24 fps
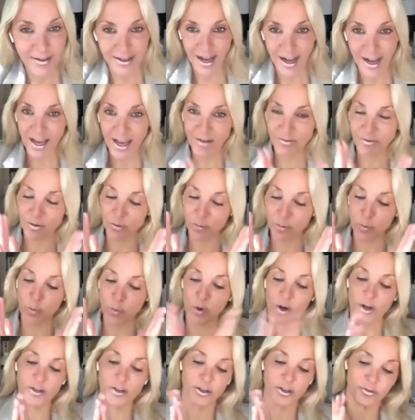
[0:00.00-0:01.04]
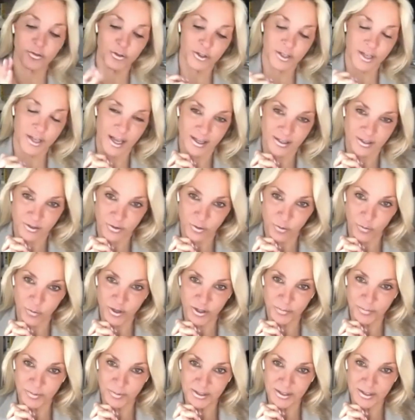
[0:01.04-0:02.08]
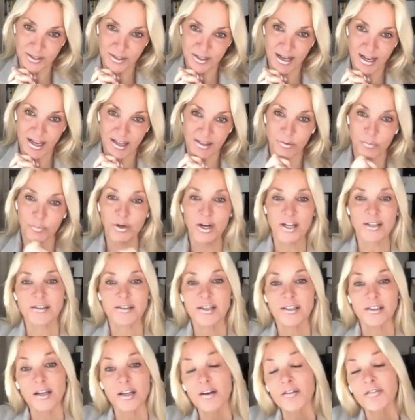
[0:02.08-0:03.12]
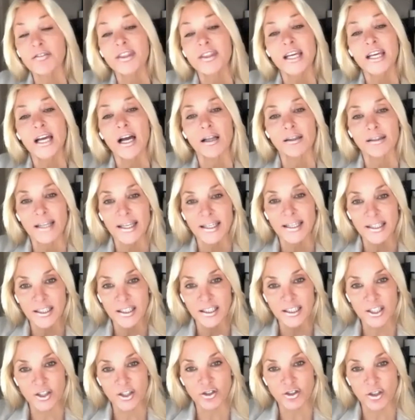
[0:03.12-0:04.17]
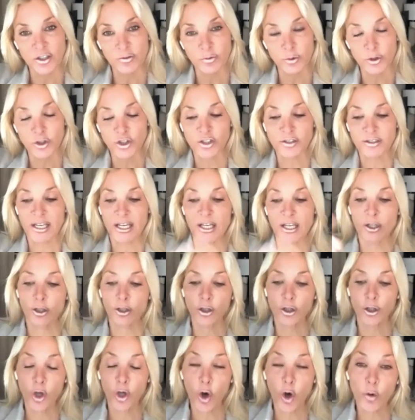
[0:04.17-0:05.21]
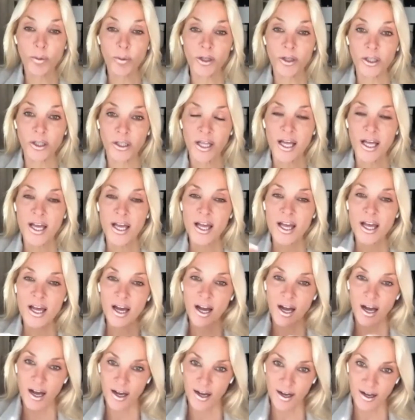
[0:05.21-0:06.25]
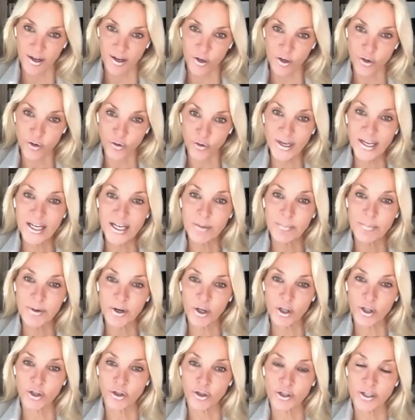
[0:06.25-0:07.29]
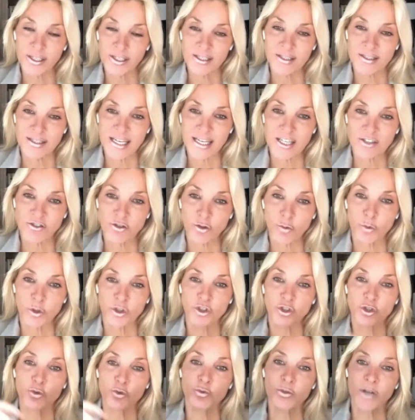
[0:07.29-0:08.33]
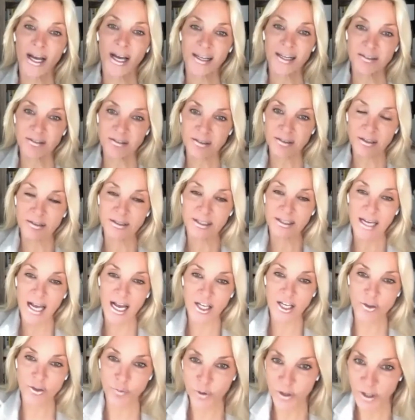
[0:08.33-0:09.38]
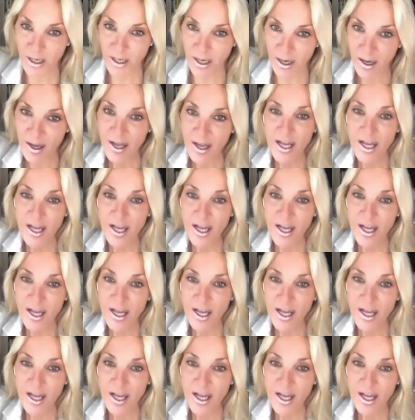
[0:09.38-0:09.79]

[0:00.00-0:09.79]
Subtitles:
I have a wonderful guest with me today, the president of the Hellenic Initiative, which is a global Greek American organization which unites the diaspora